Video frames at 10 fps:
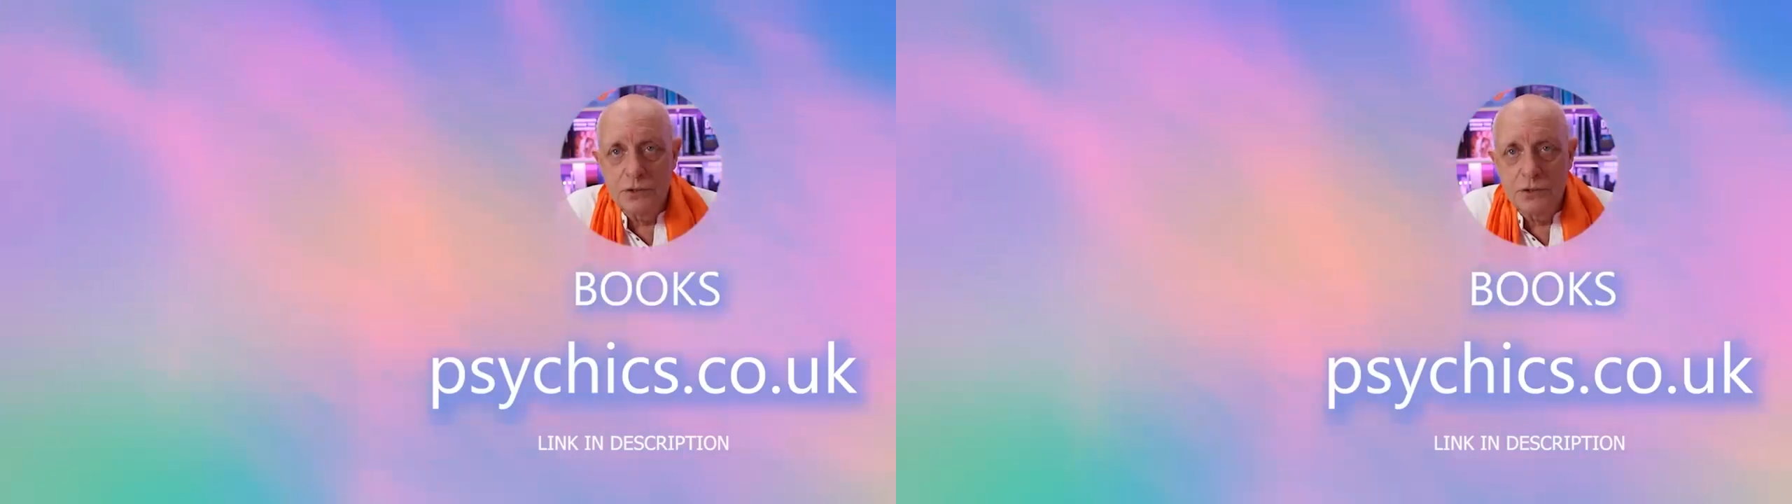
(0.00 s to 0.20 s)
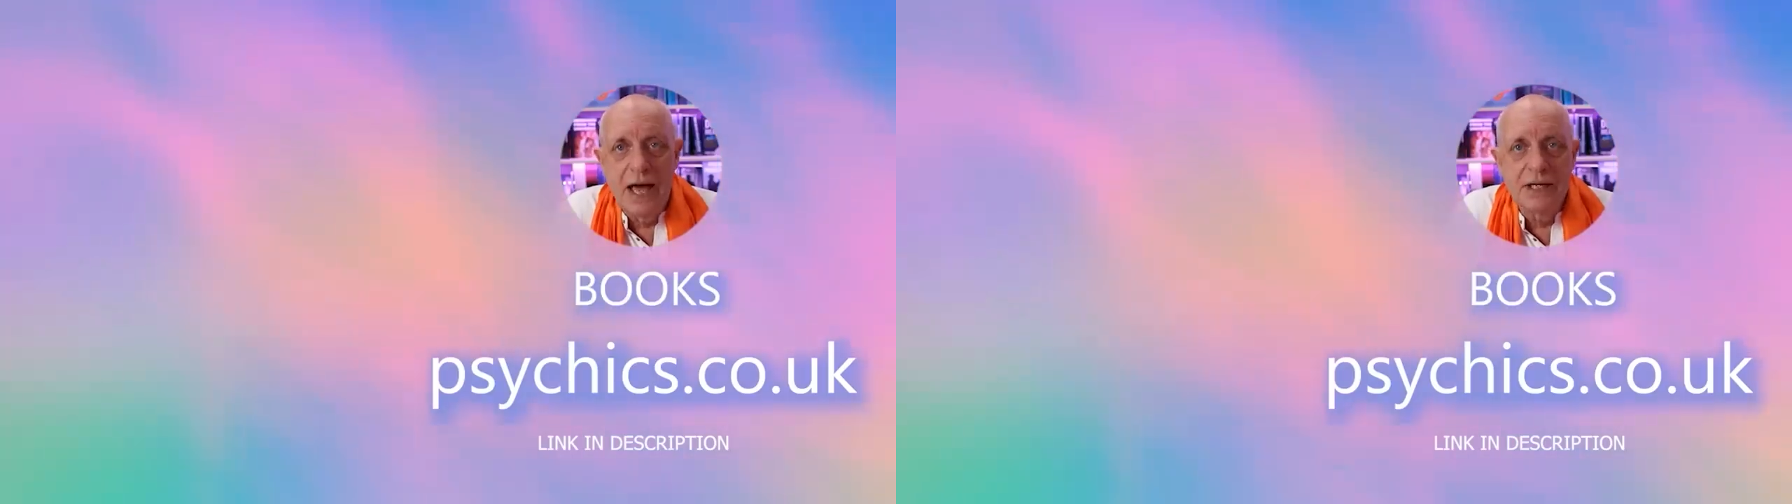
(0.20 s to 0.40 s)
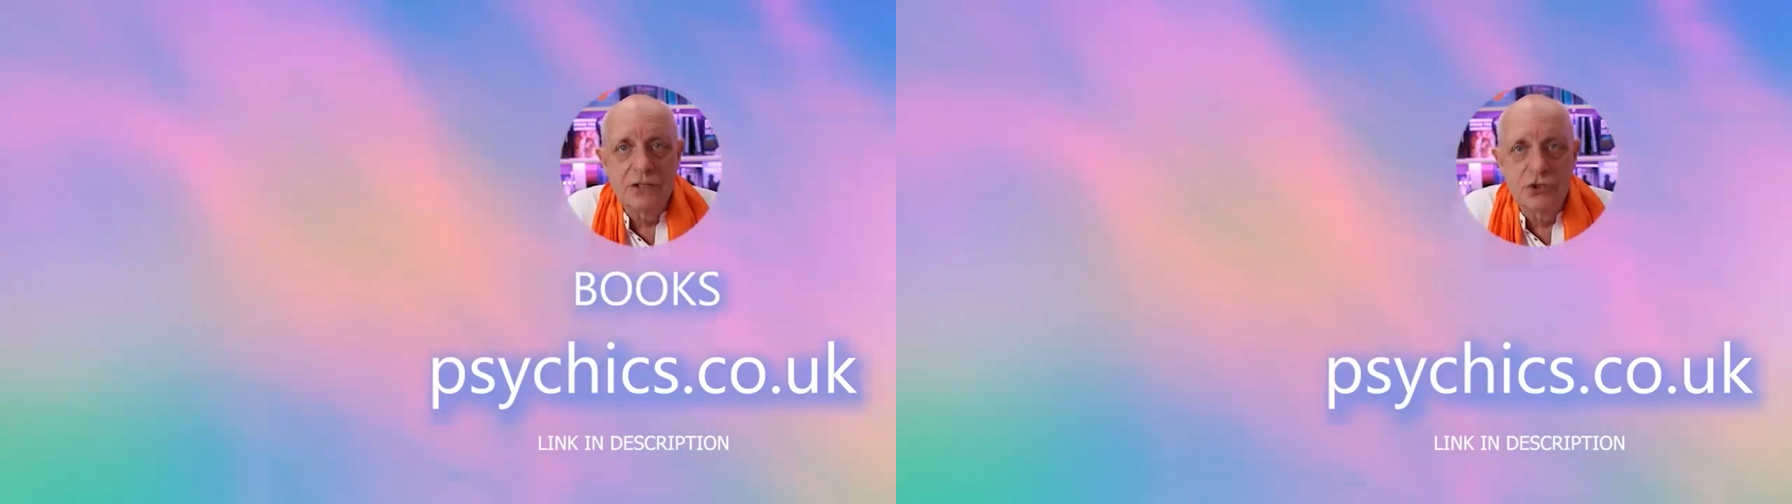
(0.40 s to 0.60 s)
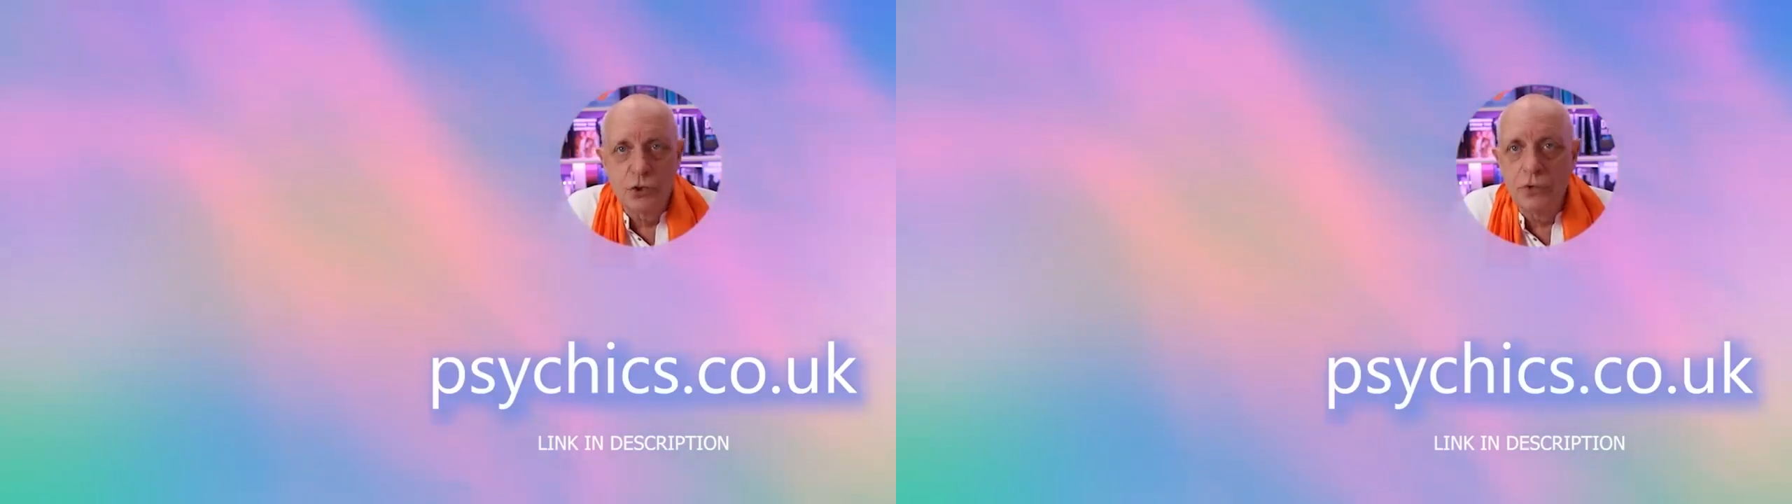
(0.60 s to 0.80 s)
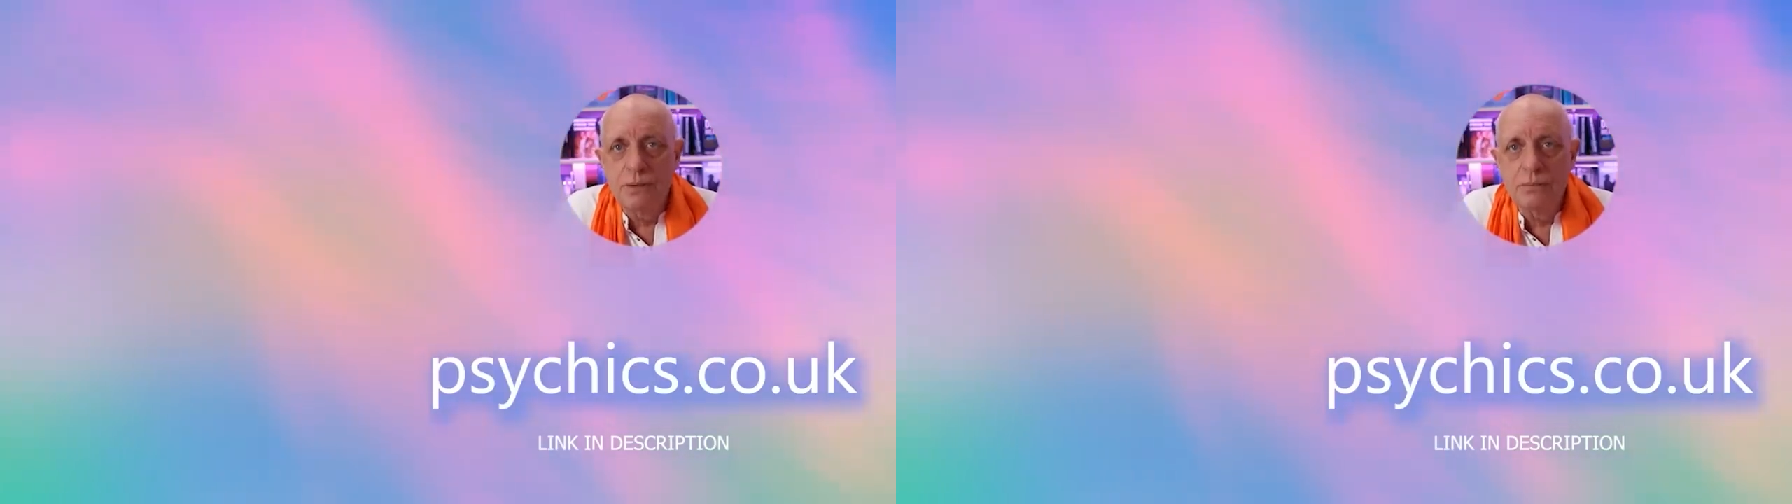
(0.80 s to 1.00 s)
and
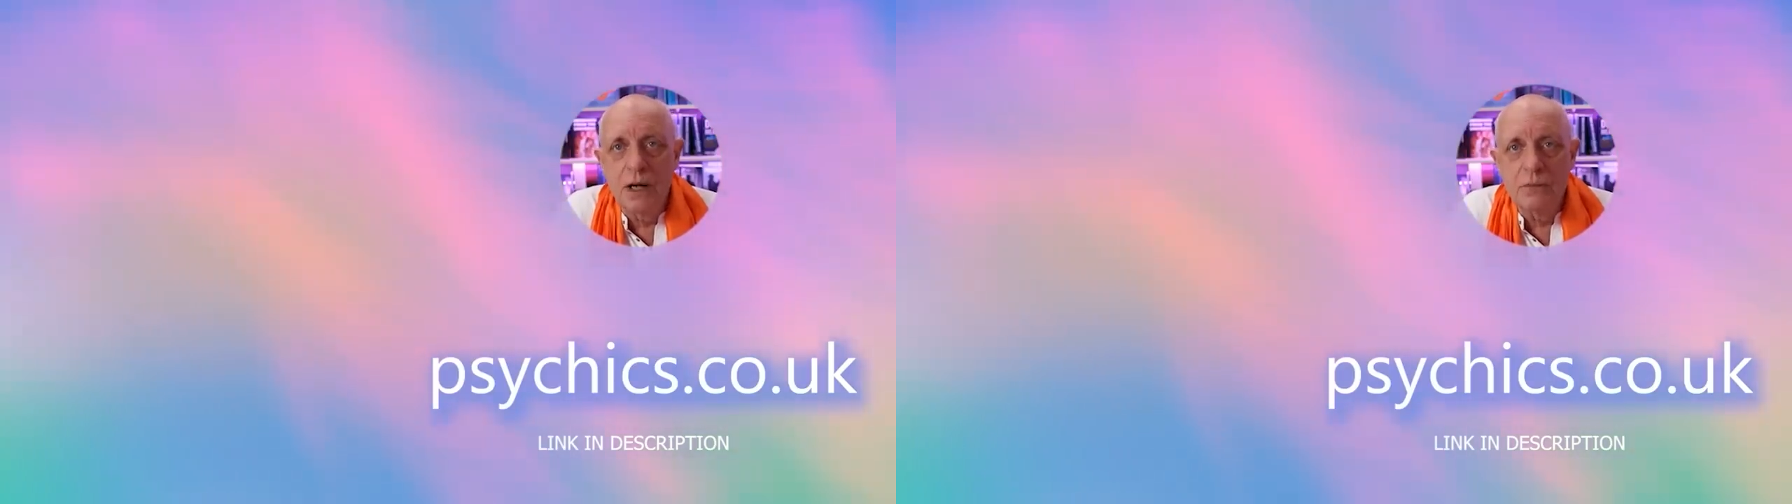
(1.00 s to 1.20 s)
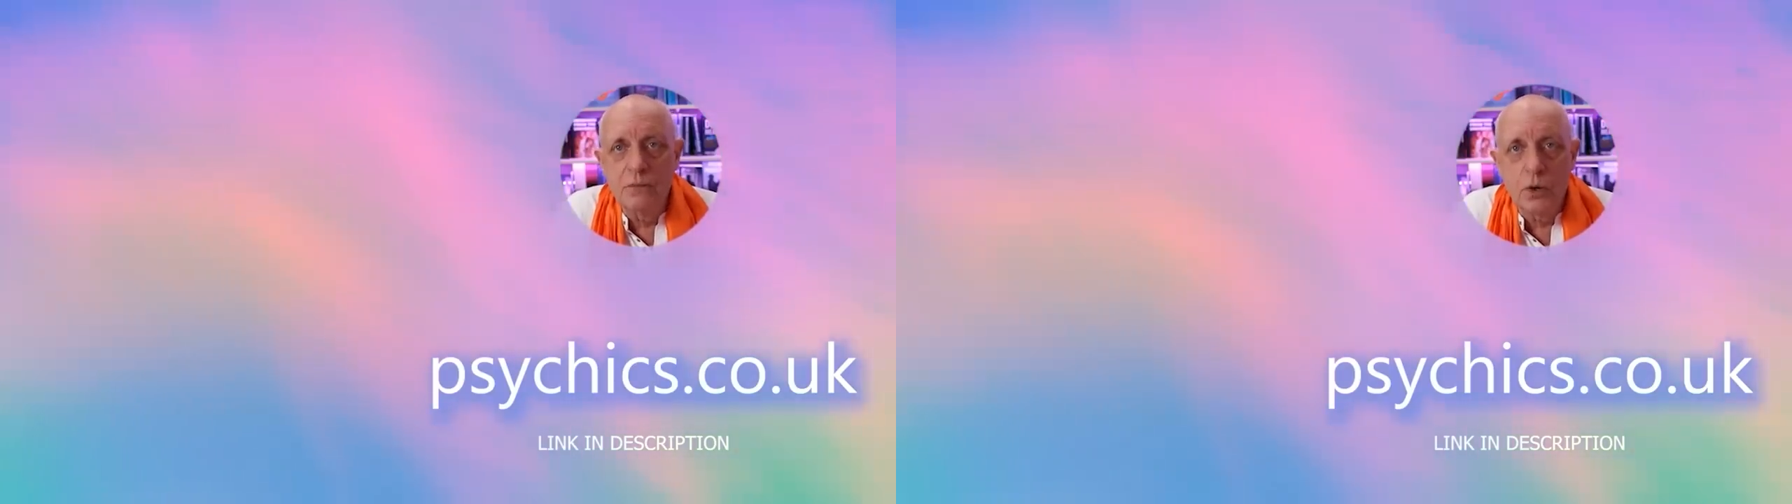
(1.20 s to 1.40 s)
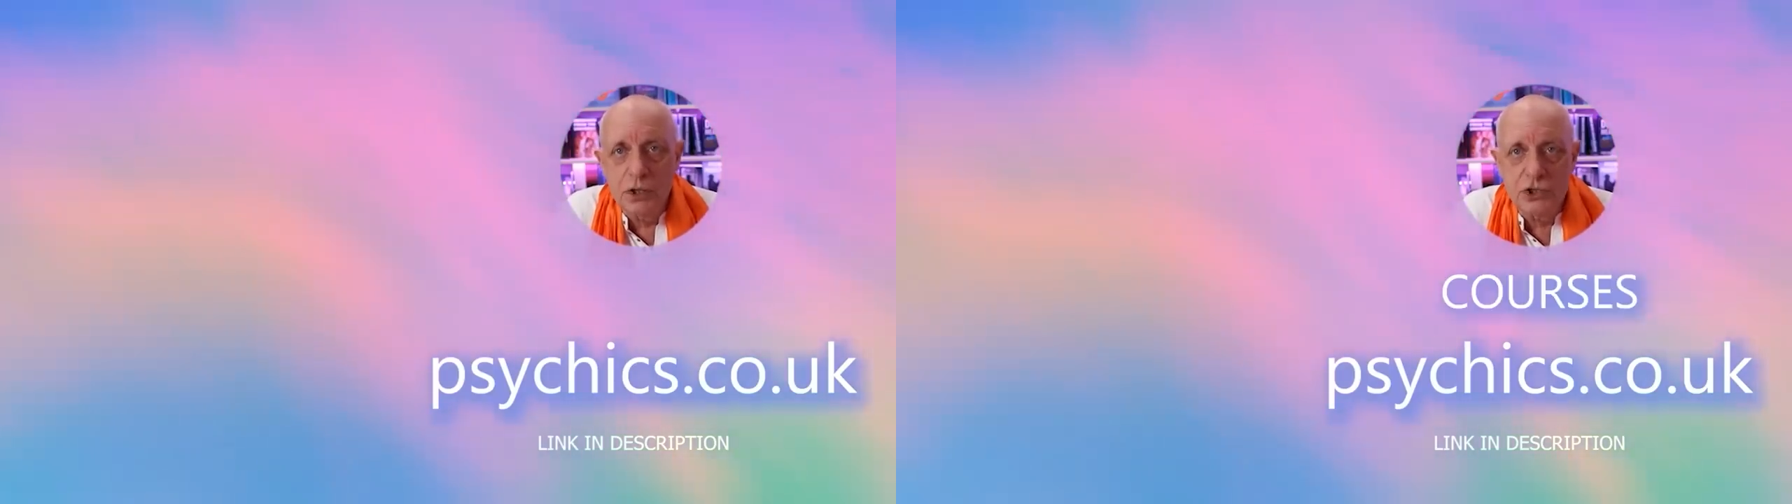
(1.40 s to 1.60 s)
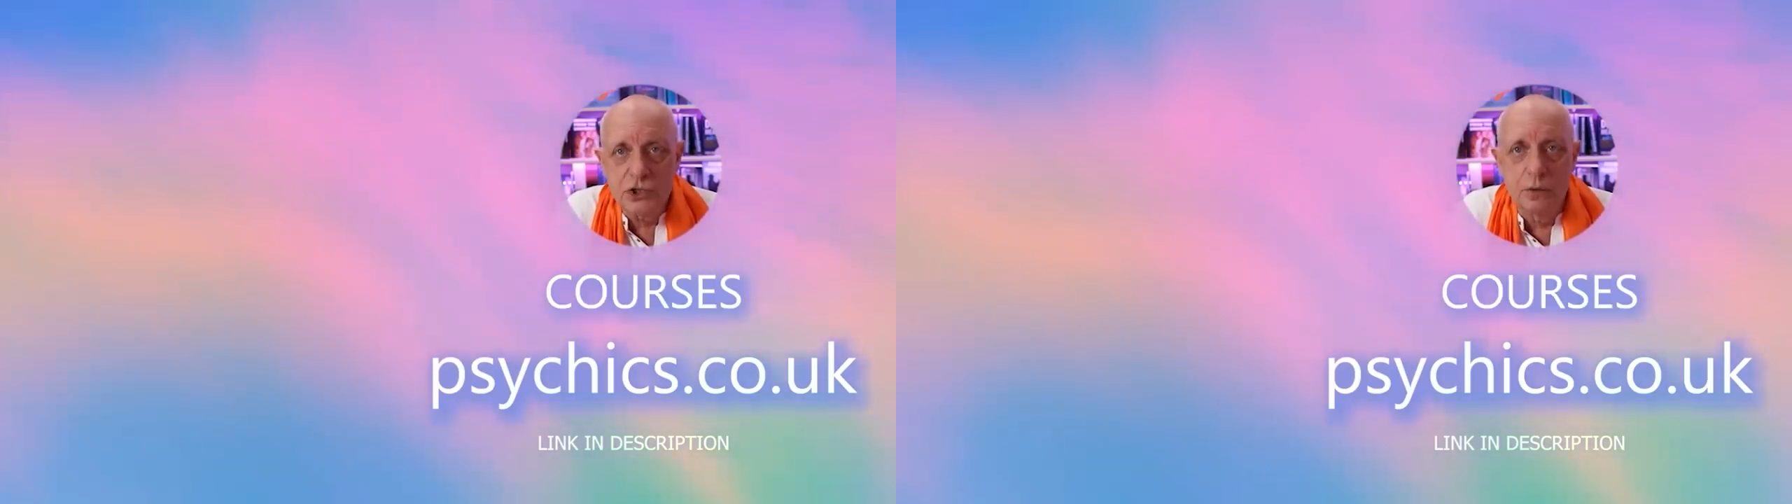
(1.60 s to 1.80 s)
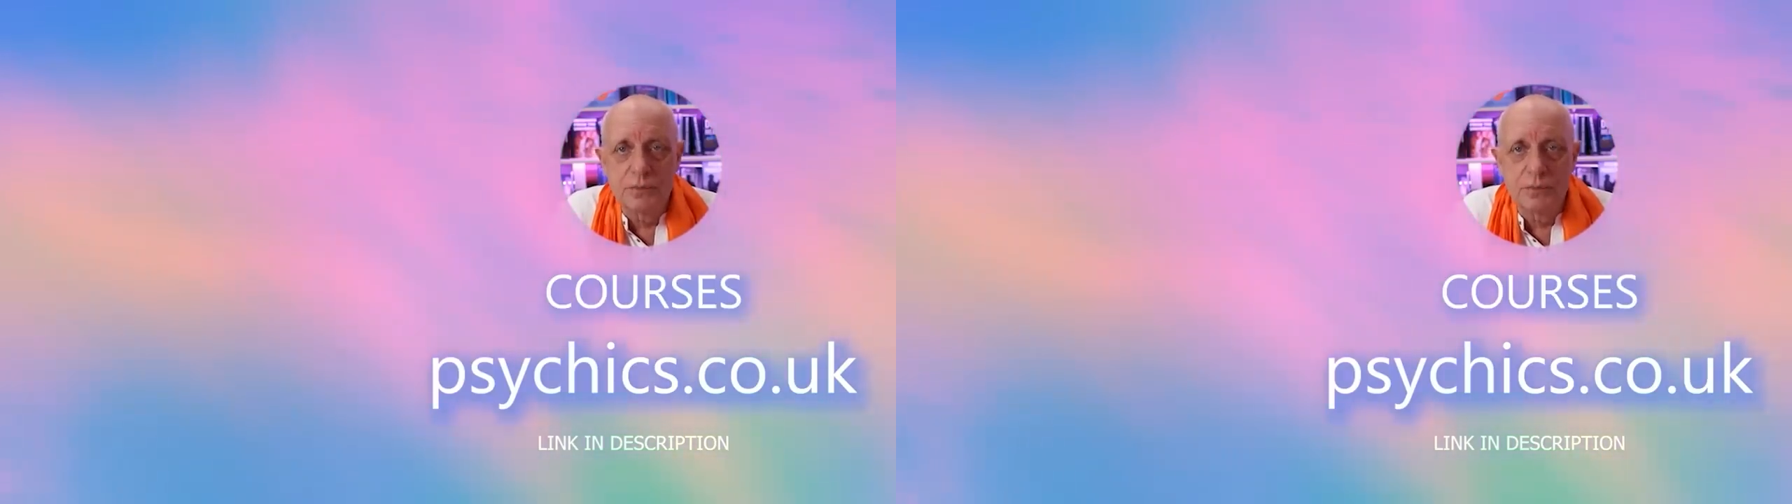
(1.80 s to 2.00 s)
join my workshops